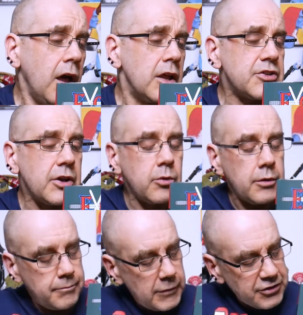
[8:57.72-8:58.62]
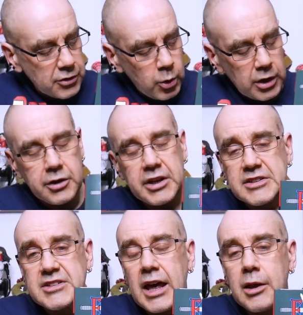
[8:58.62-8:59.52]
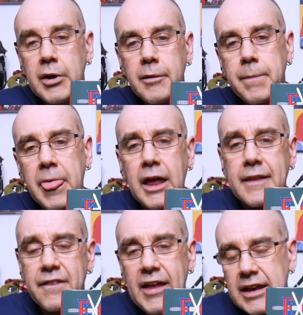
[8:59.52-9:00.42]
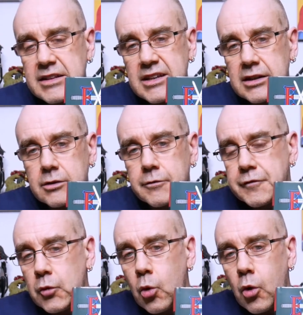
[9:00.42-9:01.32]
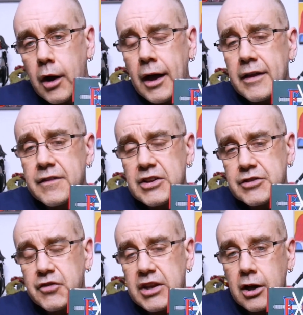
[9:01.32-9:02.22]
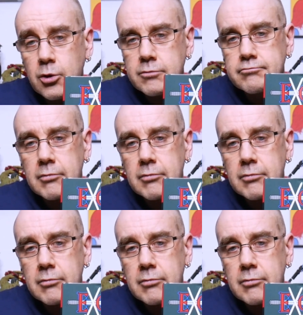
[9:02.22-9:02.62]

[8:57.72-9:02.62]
So that's a quick look at Excalibur. That is it for this video.